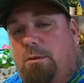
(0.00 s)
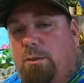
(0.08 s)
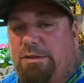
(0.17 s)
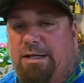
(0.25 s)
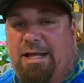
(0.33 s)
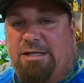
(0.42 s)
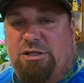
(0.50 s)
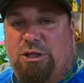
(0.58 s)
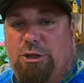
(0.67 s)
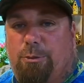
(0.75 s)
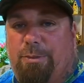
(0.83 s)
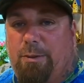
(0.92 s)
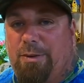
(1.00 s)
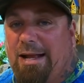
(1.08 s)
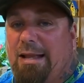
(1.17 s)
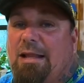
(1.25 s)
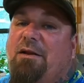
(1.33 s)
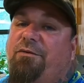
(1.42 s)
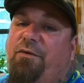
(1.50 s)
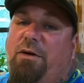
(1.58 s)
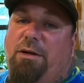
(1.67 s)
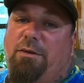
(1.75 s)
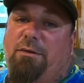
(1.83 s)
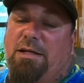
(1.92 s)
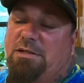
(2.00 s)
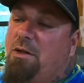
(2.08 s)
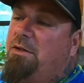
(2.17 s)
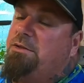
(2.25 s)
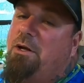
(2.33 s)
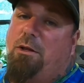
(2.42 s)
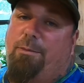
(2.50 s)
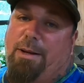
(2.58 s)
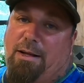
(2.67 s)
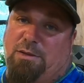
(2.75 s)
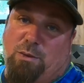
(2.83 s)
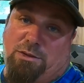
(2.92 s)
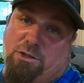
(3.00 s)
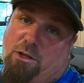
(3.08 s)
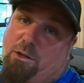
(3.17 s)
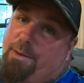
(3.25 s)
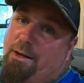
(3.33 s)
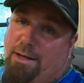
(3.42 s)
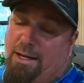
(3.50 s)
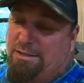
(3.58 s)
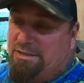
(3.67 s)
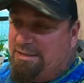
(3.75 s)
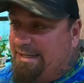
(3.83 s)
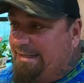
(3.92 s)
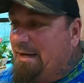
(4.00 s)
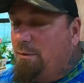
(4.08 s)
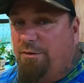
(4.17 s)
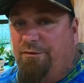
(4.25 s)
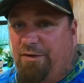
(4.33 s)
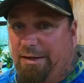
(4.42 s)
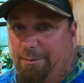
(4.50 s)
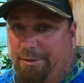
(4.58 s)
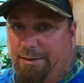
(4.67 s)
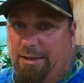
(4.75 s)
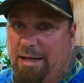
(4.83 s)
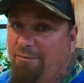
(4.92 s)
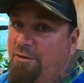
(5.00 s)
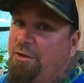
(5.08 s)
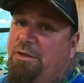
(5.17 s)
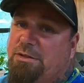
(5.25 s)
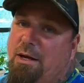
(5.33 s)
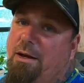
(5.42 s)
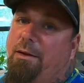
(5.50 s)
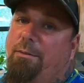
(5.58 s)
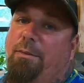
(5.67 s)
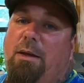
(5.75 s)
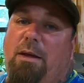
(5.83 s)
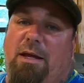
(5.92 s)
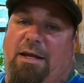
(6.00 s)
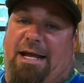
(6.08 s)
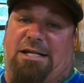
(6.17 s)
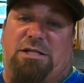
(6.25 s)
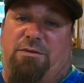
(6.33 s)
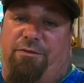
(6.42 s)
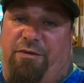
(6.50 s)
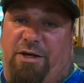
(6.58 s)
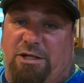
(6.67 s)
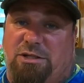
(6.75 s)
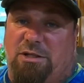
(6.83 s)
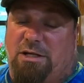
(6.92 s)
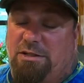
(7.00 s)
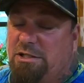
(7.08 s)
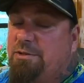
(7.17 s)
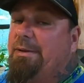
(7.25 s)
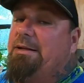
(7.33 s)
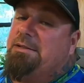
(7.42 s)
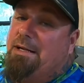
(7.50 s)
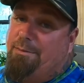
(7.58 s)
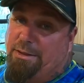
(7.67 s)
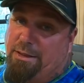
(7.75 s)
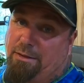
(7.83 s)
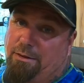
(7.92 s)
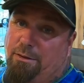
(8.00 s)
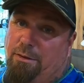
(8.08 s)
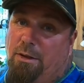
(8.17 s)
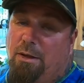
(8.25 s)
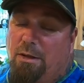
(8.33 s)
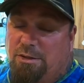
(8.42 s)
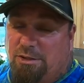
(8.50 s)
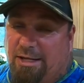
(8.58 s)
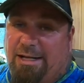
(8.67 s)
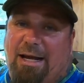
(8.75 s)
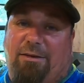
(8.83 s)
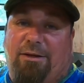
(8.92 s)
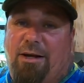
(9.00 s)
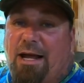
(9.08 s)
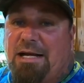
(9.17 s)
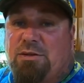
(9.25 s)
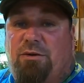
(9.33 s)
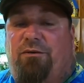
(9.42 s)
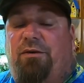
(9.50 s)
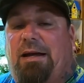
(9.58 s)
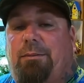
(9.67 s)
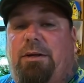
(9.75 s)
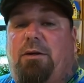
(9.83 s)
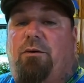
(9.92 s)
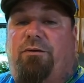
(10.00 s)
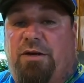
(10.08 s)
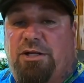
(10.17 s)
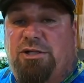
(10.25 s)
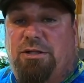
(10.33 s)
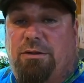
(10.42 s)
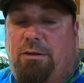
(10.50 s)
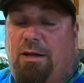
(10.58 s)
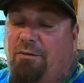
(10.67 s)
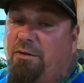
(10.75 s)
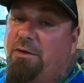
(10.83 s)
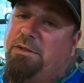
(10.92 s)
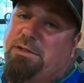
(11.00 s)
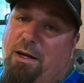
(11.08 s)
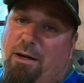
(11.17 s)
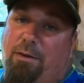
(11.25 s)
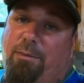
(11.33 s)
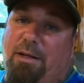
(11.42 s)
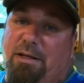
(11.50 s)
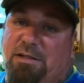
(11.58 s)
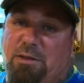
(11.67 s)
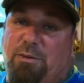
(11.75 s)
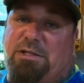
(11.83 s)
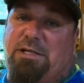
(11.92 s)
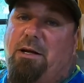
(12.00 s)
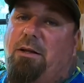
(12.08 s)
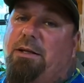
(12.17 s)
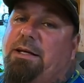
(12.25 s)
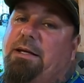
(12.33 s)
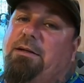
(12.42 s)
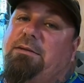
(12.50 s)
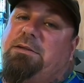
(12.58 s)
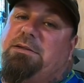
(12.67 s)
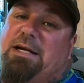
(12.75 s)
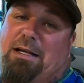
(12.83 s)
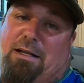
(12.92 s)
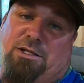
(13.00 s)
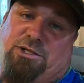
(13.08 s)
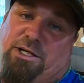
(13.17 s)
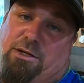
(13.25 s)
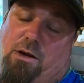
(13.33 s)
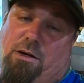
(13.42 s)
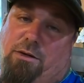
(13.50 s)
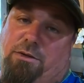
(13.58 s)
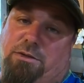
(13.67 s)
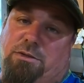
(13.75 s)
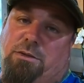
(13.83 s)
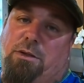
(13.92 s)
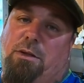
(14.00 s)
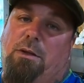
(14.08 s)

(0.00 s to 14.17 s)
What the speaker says: We did catch a little bit. We had a lot of fun. That's all it's all about. That's what it's all about, guys. Just getting out with the family, having a good time, catching some fish, and just spending time together. So get out there, guys, with your family. Go fishing. Have a good time. And so we see y'all again. Tight lines, J-Rockers.